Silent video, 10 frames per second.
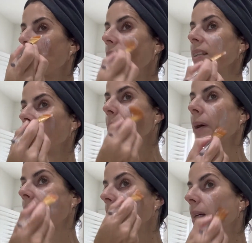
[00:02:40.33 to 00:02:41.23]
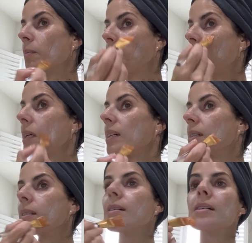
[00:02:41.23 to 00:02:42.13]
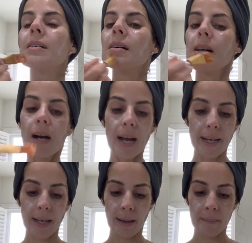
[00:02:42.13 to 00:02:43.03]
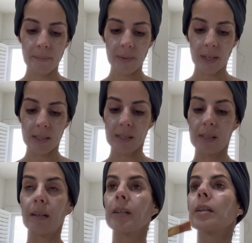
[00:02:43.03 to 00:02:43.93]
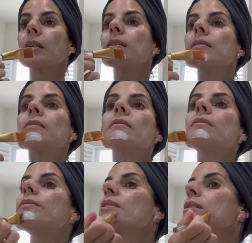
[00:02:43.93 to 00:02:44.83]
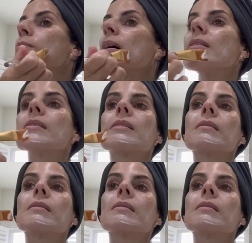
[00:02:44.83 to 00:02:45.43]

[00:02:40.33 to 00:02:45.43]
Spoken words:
ended up buying it, because I am a sucker for smells.